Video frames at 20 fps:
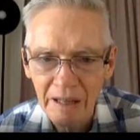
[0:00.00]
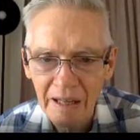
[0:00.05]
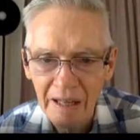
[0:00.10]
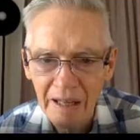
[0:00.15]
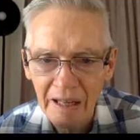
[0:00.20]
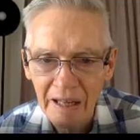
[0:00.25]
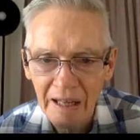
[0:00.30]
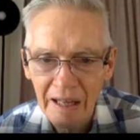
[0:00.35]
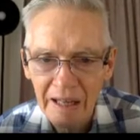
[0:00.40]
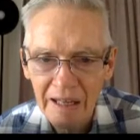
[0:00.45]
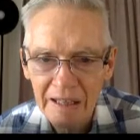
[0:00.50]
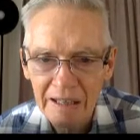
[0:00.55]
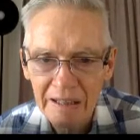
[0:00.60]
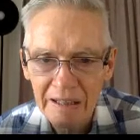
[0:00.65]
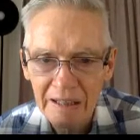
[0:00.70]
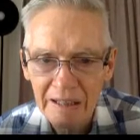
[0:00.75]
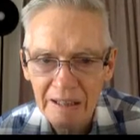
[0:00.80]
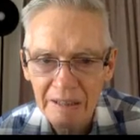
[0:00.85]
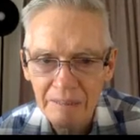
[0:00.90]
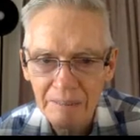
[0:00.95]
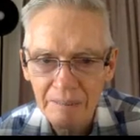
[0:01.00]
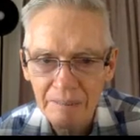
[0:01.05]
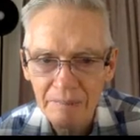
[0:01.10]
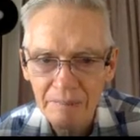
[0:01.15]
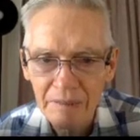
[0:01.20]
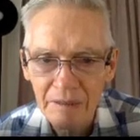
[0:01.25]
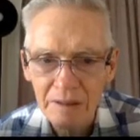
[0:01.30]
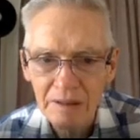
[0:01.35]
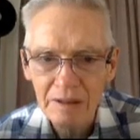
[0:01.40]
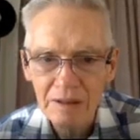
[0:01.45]
And
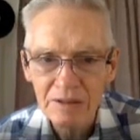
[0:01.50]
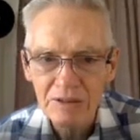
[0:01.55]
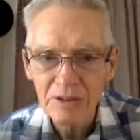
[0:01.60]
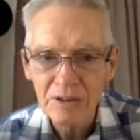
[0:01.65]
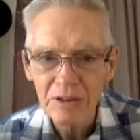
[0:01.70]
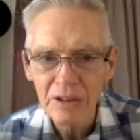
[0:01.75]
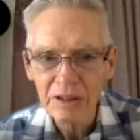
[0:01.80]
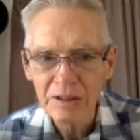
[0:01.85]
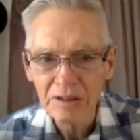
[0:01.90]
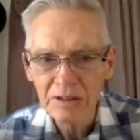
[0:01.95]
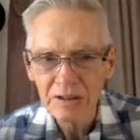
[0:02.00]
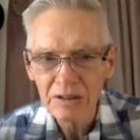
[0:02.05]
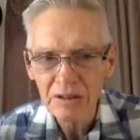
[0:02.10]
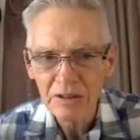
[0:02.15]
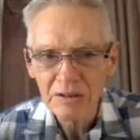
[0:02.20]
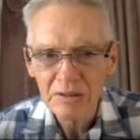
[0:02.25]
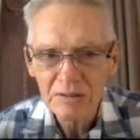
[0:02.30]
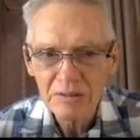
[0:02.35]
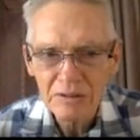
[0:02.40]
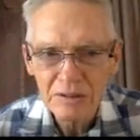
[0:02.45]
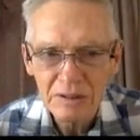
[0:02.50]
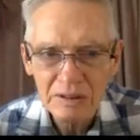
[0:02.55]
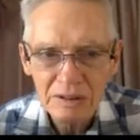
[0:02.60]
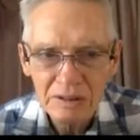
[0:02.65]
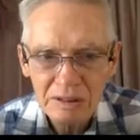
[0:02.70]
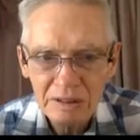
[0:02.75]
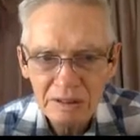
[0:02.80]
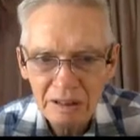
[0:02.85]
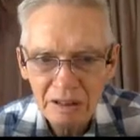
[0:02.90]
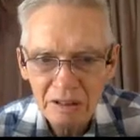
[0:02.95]
sorry,
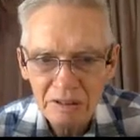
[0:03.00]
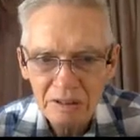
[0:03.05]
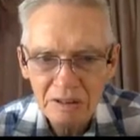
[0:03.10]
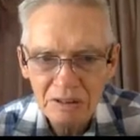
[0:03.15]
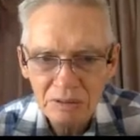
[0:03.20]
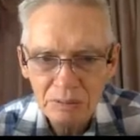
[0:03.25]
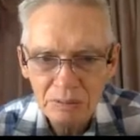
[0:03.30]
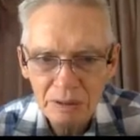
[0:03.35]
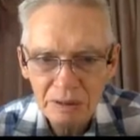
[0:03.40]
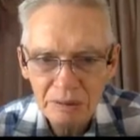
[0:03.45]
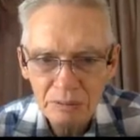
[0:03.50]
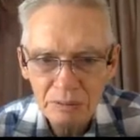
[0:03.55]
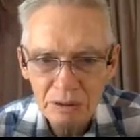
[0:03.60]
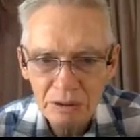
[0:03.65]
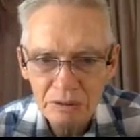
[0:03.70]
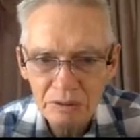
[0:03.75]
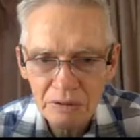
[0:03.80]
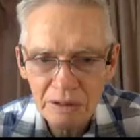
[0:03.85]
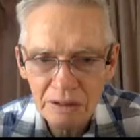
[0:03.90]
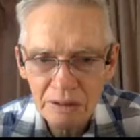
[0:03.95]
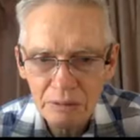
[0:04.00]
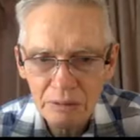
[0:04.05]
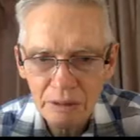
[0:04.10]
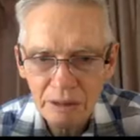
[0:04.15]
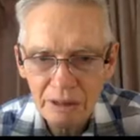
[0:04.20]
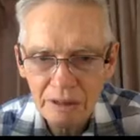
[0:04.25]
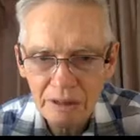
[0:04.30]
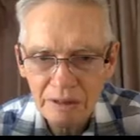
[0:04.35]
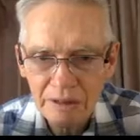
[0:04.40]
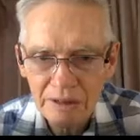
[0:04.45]
no, this one won't need
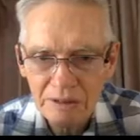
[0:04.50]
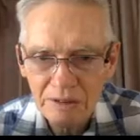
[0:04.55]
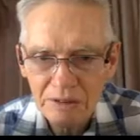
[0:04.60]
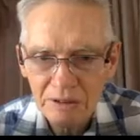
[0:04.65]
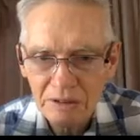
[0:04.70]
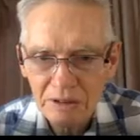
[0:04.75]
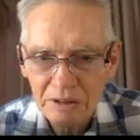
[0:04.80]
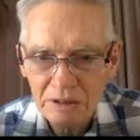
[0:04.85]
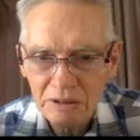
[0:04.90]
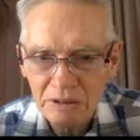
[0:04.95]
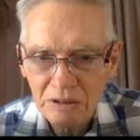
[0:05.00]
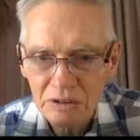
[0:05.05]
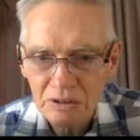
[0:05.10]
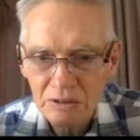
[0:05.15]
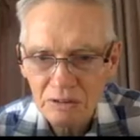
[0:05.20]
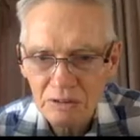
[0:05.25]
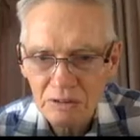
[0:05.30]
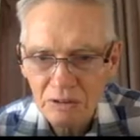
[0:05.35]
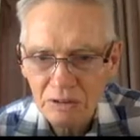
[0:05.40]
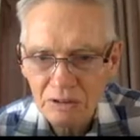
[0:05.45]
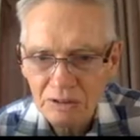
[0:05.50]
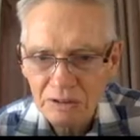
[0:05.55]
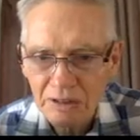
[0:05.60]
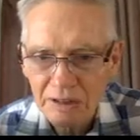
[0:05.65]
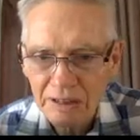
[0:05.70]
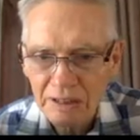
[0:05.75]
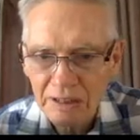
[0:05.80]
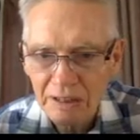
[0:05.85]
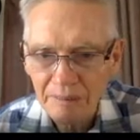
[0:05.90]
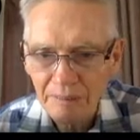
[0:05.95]
rounding. Sorry, I should have crossed
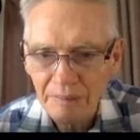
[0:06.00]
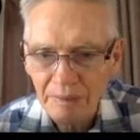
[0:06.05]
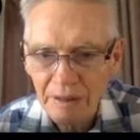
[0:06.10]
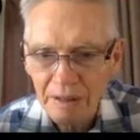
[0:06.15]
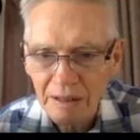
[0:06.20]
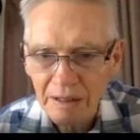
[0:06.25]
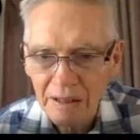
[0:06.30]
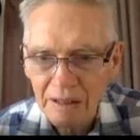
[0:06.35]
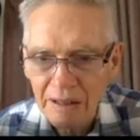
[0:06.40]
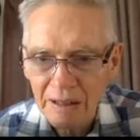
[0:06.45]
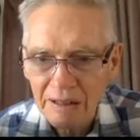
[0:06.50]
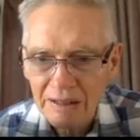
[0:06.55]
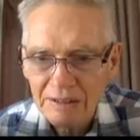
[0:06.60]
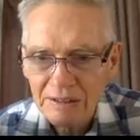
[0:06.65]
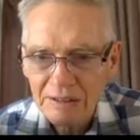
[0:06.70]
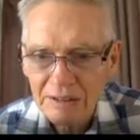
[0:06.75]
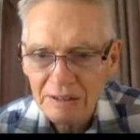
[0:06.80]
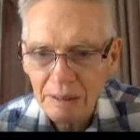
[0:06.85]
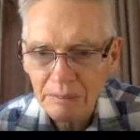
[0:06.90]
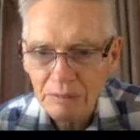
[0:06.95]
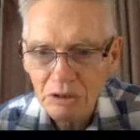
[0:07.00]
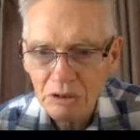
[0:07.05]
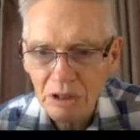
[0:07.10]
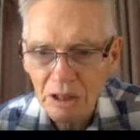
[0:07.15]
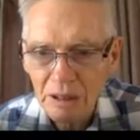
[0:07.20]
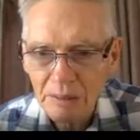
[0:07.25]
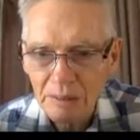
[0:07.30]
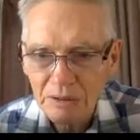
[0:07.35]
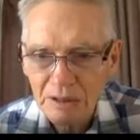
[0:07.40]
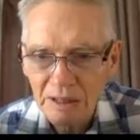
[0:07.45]
that out.
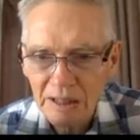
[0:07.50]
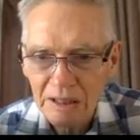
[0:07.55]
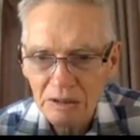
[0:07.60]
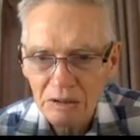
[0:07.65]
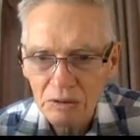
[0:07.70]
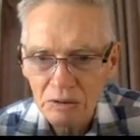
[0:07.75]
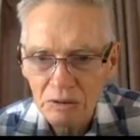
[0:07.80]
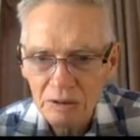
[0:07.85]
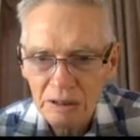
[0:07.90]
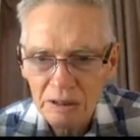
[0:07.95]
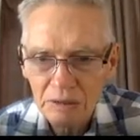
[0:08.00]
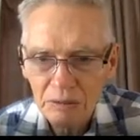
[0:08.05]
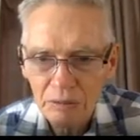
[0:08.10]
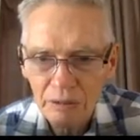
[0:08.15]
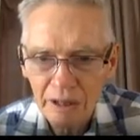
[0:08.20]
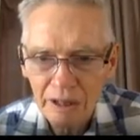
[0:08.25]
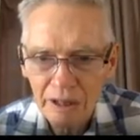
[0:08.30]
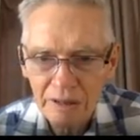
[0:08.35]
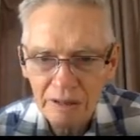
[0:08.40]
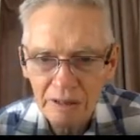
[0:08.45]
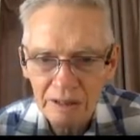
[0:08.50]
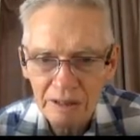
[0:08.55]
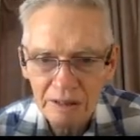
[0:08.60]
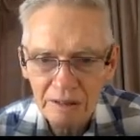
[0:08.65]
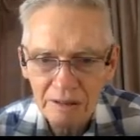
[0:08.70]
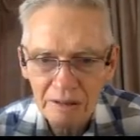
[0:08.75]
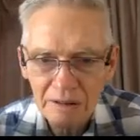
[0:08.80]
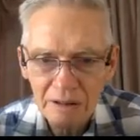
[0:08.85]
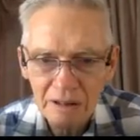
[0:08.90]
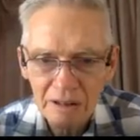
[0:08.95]
Sometimes they do need
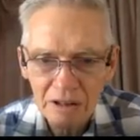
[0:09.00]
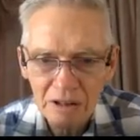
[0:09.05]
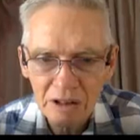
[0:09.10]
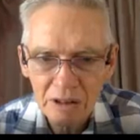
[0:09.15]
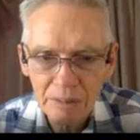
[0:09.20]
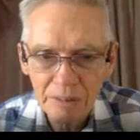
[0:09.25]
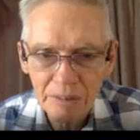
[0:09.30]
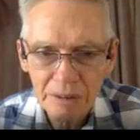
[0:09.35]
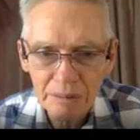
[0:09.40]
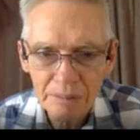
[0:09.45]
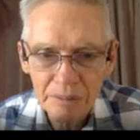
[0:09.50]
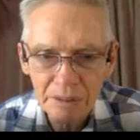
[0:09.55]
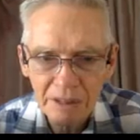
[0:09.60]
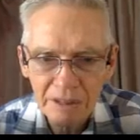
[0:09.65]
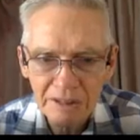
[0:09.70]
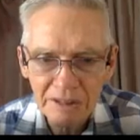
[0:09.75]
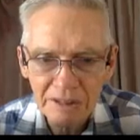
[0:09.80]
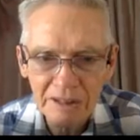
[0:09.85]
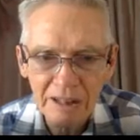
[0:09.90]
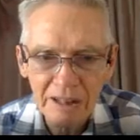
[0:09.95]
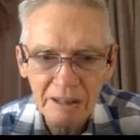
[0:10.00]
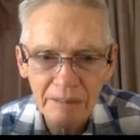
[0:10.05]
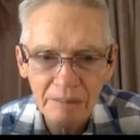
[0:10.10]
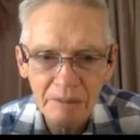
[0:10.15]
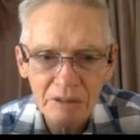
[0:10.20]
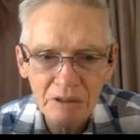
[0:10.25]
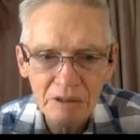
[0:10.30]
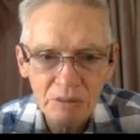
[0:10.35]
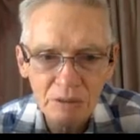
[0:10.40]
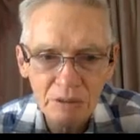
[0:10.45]
rounding. I copied and pasted that.
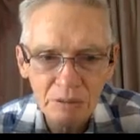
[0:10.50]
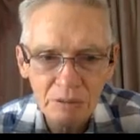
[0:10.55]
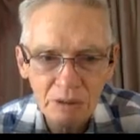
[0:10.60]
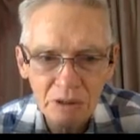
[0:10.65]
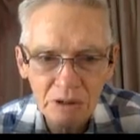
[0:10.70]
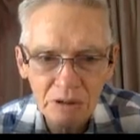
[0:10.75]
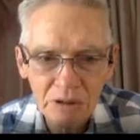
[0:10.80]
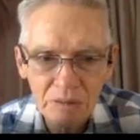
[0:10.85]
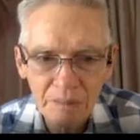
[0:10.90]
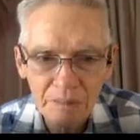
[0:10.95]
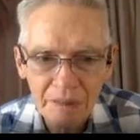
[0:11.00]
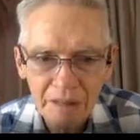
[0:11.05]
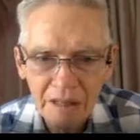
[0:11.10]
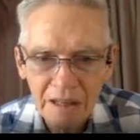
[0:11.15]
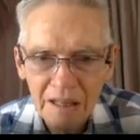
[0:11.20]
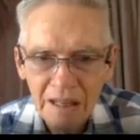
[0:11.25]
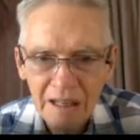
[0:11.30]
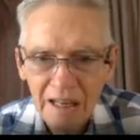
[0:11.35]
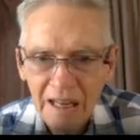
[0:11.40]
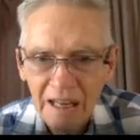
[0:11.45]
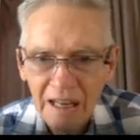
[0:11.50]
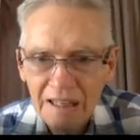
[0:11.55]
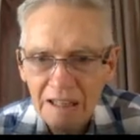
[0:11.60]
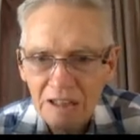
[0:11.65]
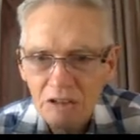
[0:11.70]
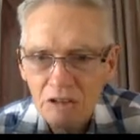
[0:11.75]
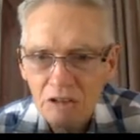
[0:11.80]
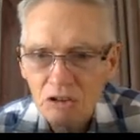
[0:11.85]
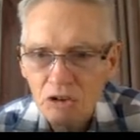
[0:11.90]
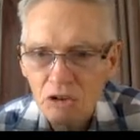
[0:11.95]
This one won't. And then
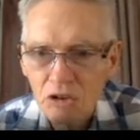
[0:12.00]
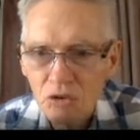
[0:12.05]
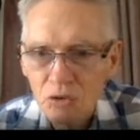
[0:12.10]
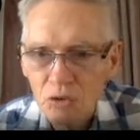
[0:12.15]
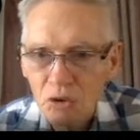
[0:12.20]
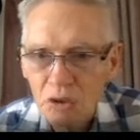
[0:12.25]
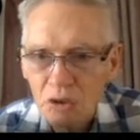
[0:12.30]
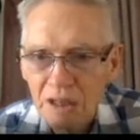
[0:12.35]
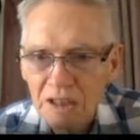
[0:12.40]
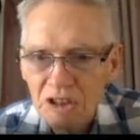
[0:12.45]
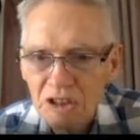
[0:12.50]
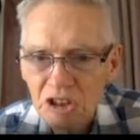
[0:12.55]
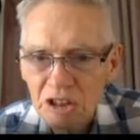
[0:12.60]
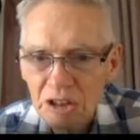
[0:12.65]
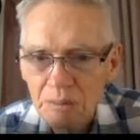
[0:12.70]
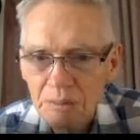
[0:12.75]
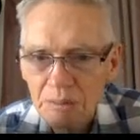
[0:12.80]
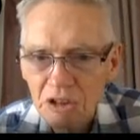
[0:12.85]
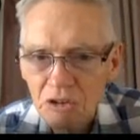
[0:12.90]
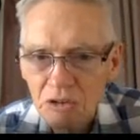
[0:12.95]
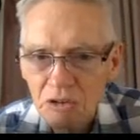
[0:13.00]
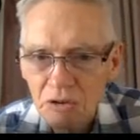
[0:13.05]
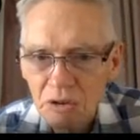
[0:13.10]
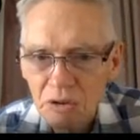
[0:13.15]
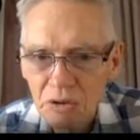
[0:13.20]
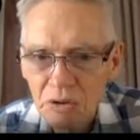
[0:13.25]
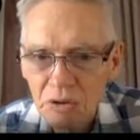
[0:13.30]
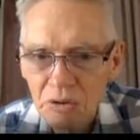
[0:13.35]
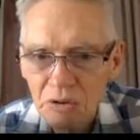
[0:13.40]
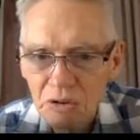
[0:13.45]
you're to draw a
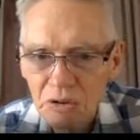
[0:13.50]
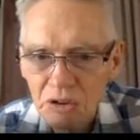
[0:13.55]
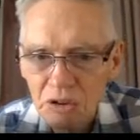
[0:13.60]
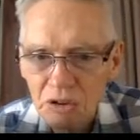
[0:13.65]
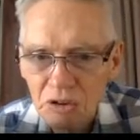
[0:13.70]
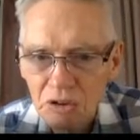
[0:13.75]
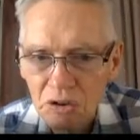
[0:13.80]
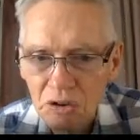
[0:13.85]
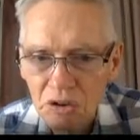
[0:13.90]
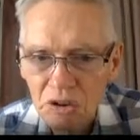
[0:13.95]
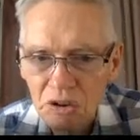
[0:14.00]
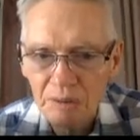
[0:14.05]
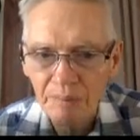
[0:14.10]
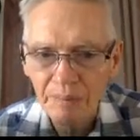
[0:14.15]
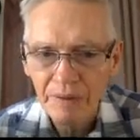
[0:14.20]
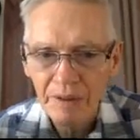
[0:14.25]
geometrical solution.